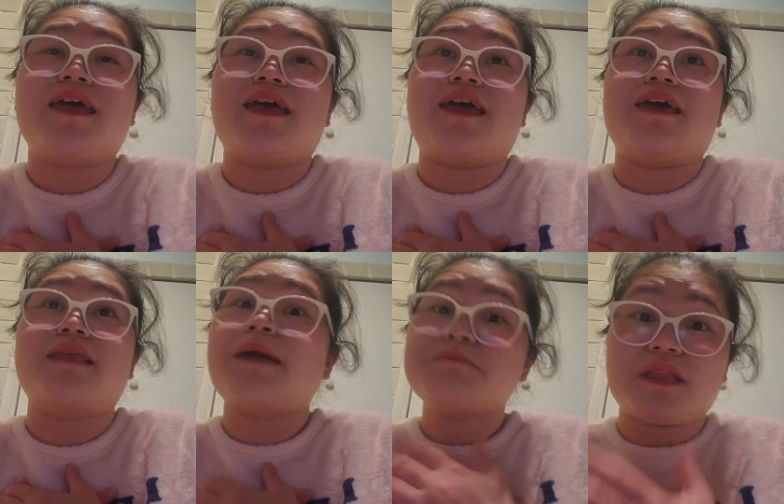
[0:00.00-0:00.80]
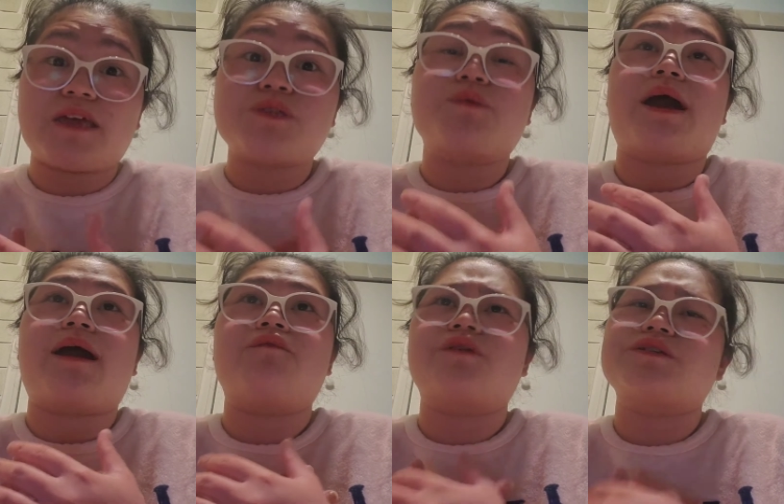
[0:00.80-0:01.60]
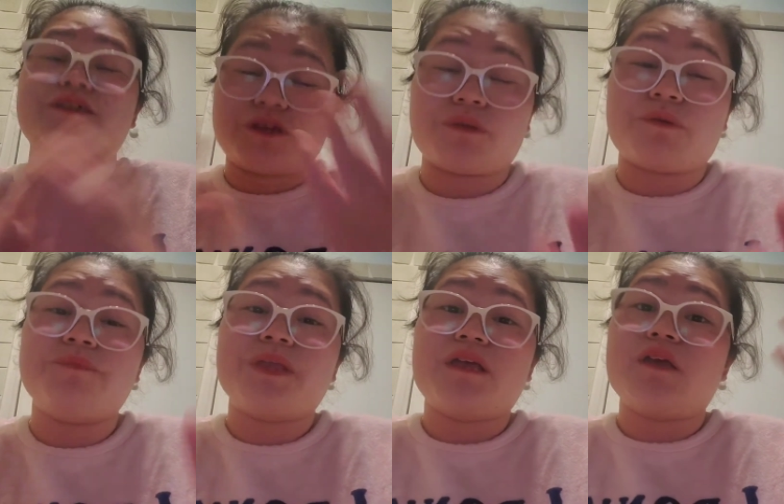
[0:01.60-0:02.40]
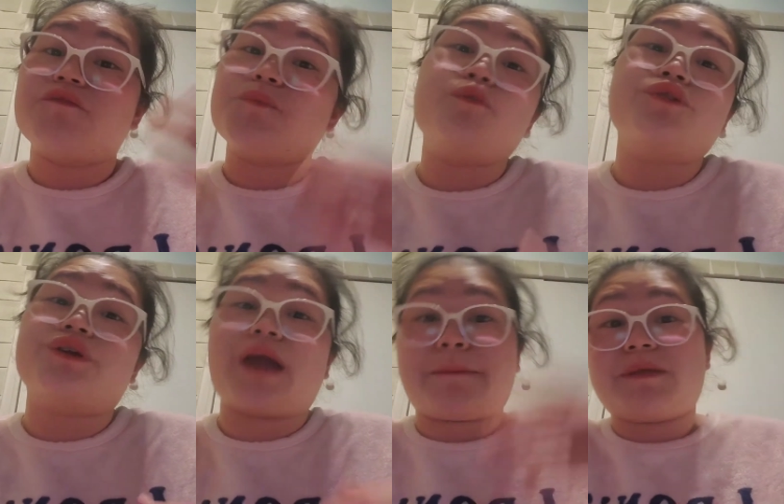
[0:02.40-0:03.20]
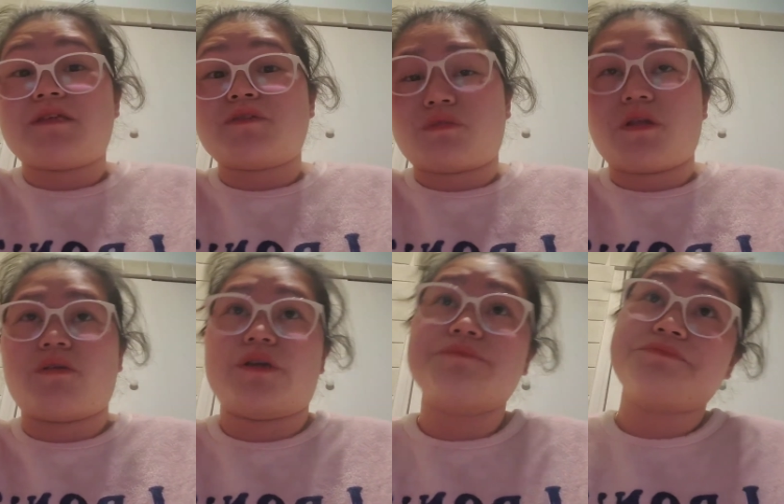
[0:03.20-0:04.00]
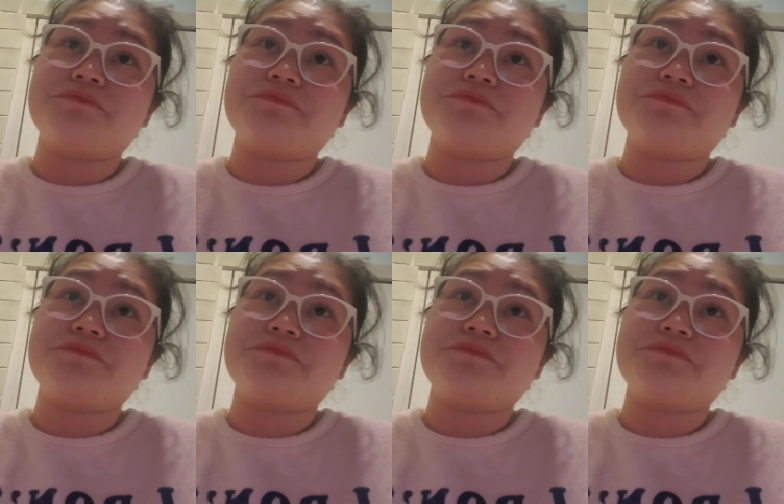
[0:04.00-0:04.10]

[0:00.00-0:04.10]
and i'm blessed to have because you know if you put your happiness to the lord